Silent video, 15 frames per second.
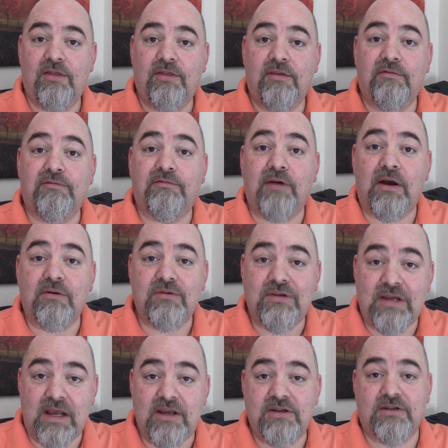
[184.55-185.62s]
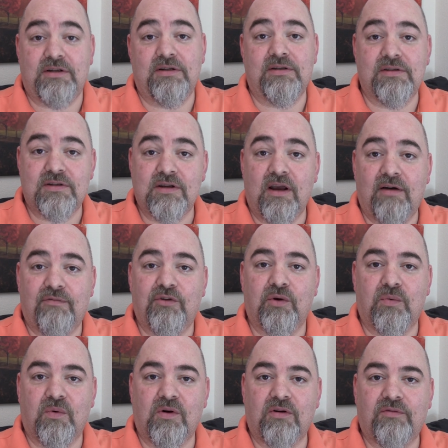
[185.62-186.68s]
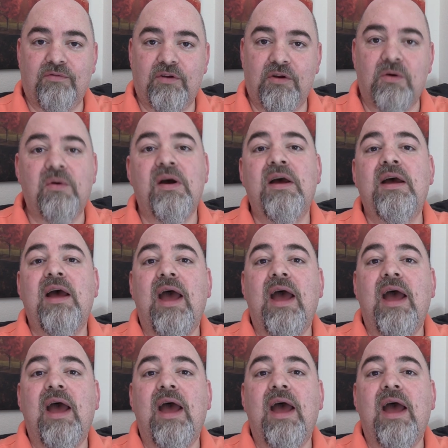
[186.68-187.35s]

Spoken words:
the foundations of their worldview